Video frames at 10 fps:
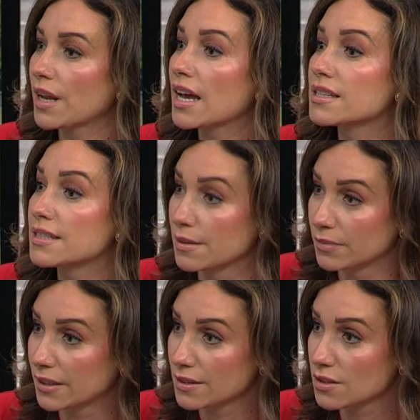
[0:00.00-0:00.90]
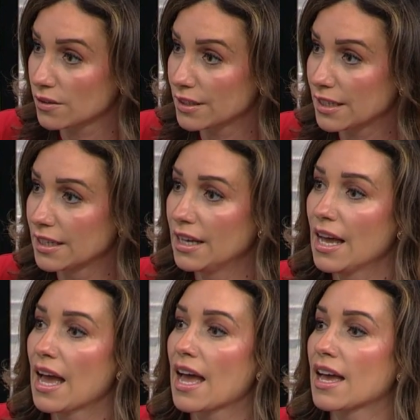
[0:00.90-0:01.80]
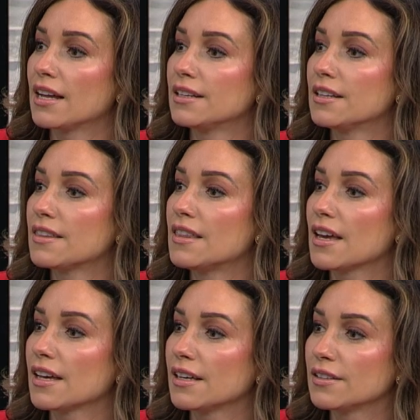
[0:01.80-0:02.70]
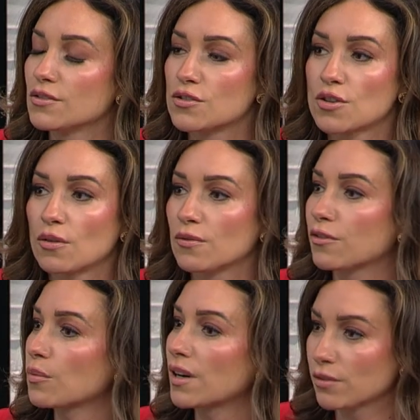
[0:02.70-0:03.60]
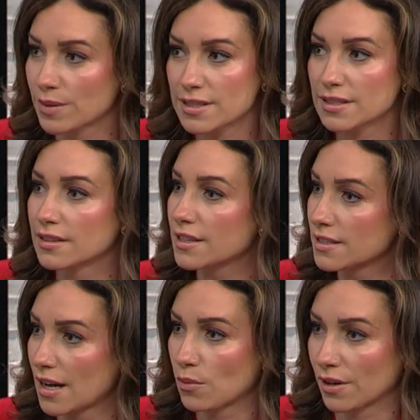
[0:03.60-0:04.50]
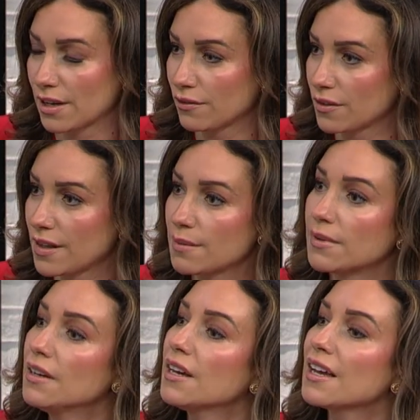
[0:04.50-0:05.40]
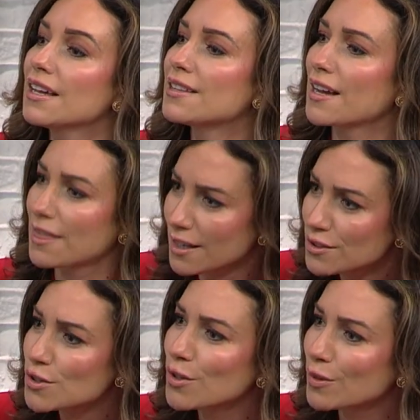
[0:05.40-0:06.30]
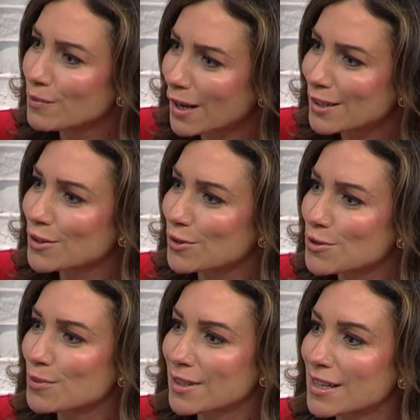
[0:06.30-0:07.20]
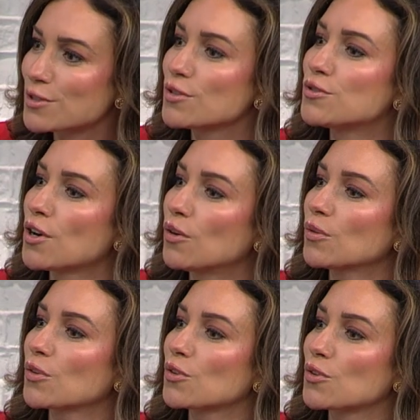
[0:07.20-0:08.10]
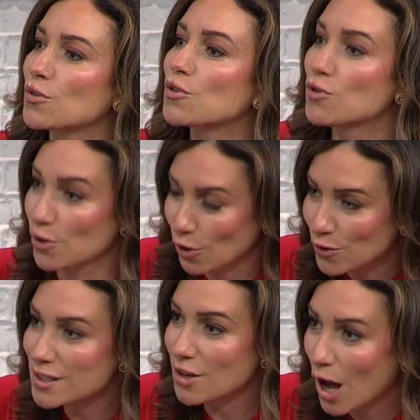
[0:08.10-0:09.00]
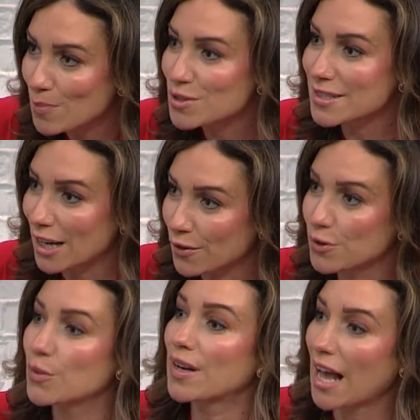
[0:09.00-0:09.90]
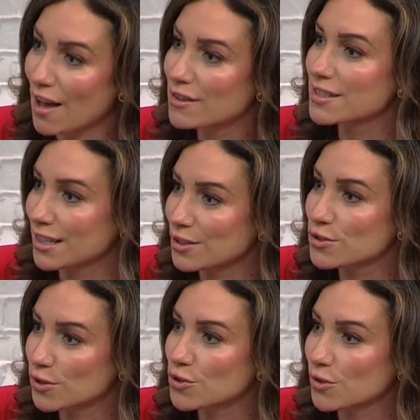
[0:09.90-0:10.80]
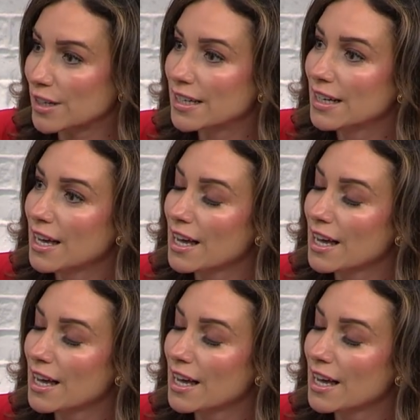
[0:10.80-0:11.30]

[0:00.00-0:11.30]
has implants already and they don't, for whatever reason, it's not working for them, I think it's a good reminder to realize there are these options out there. You can have a second surgery